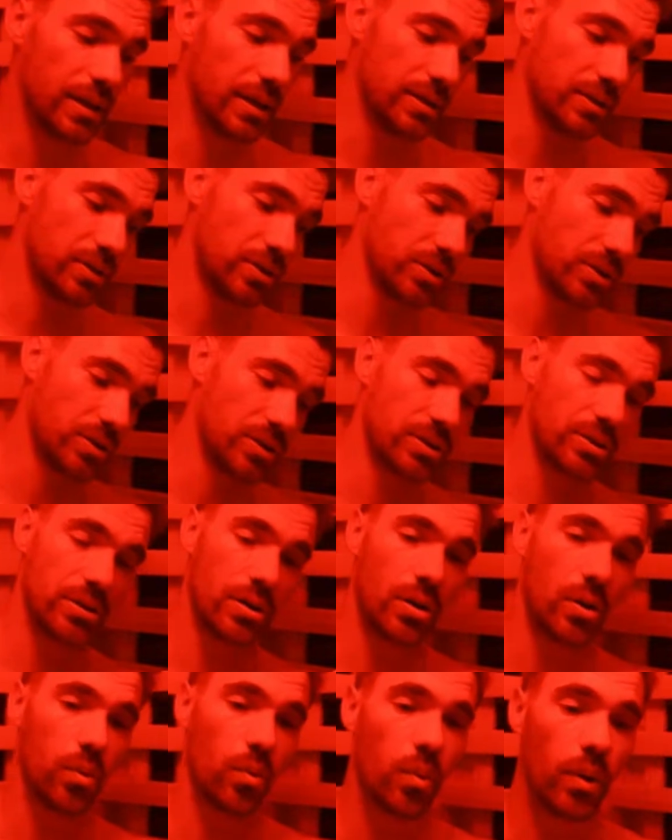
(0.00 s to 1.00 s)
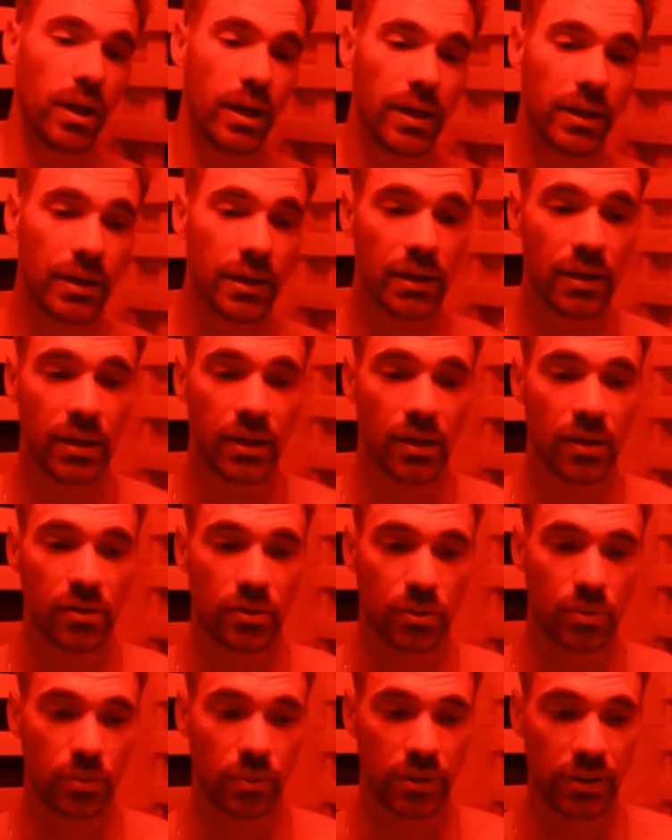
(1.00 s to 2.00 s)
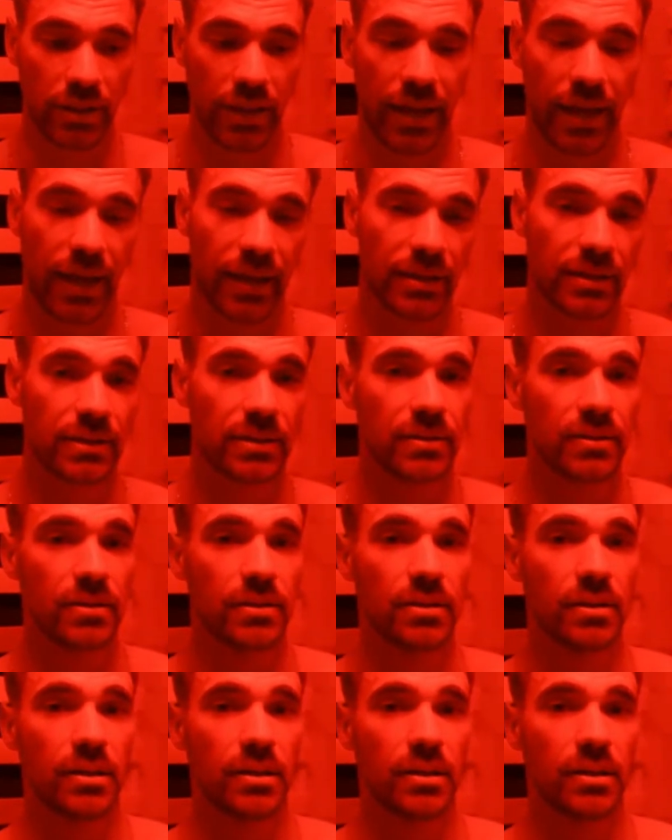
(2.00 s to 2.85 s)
as just a way to relax